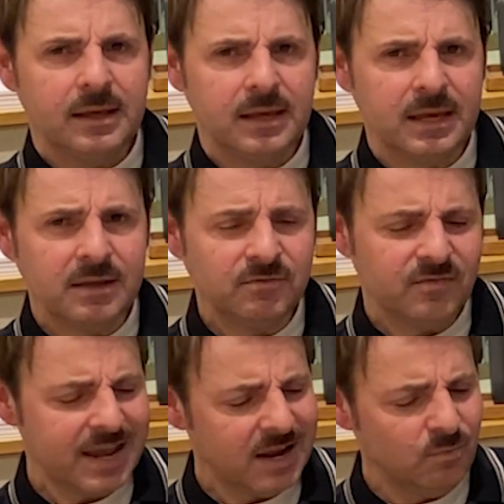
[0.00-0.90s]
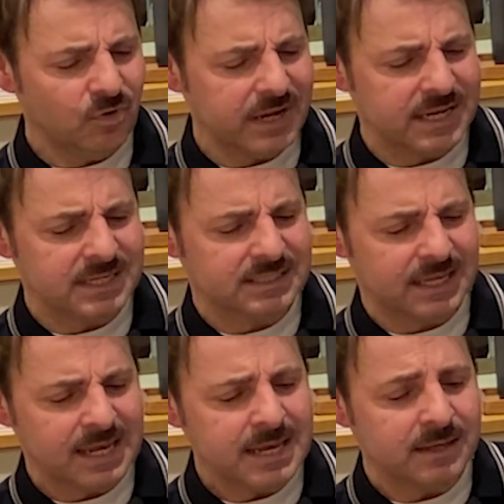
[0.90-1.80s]
"If Henry is
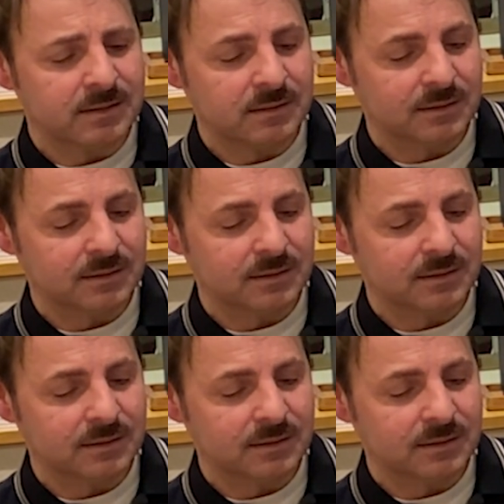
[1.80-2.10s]
ill,"